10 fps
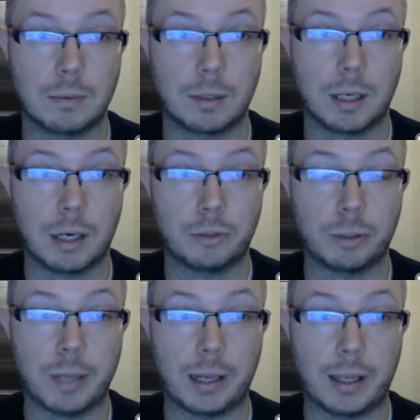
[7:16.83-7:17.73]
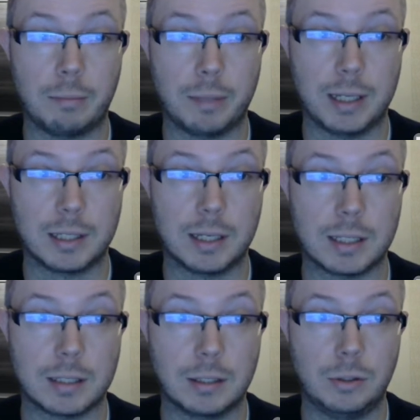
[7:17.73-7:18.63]
after black plays
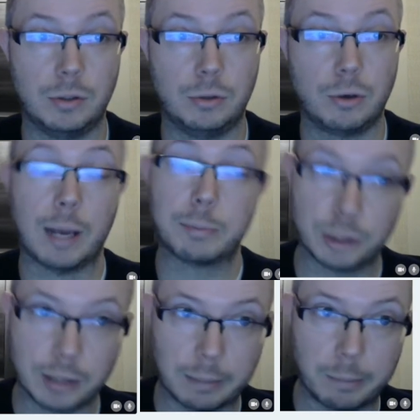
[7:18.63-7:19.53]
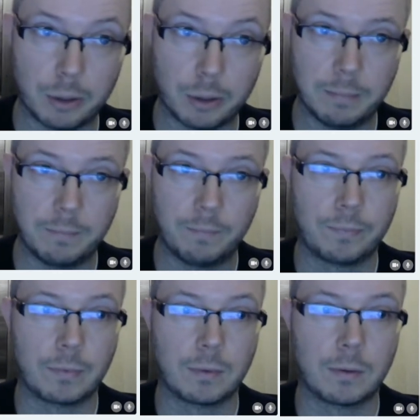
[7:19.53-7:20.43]
this, you capture that pawn.
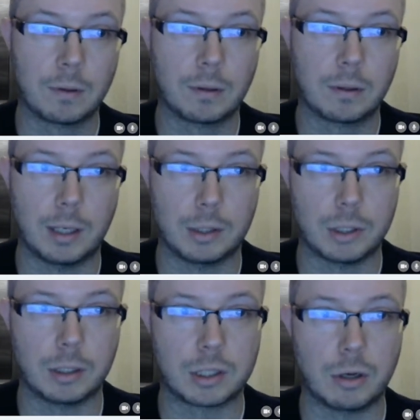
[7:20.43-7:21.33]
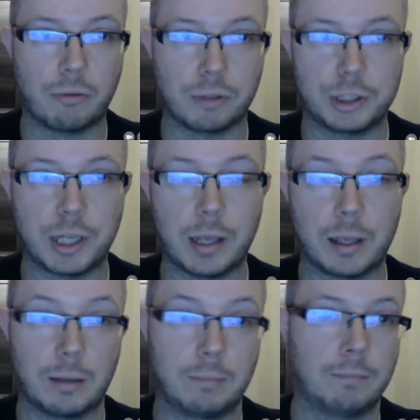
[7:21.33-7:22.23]
There's a discover check.
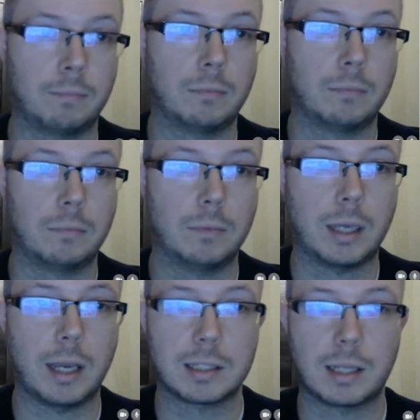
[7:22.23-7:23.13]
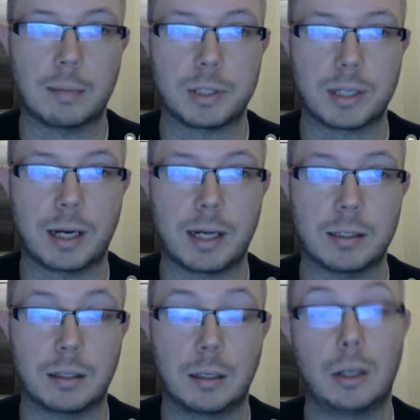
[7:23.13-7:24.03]
The king steps aside.
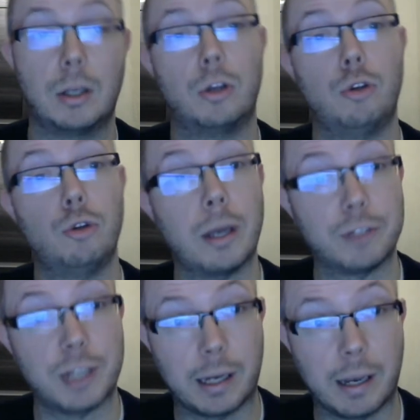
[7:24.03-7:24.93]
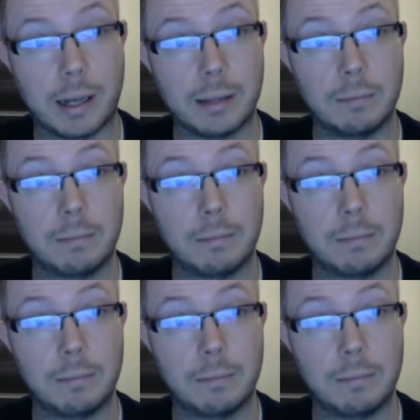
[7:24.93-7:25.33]
You give check again.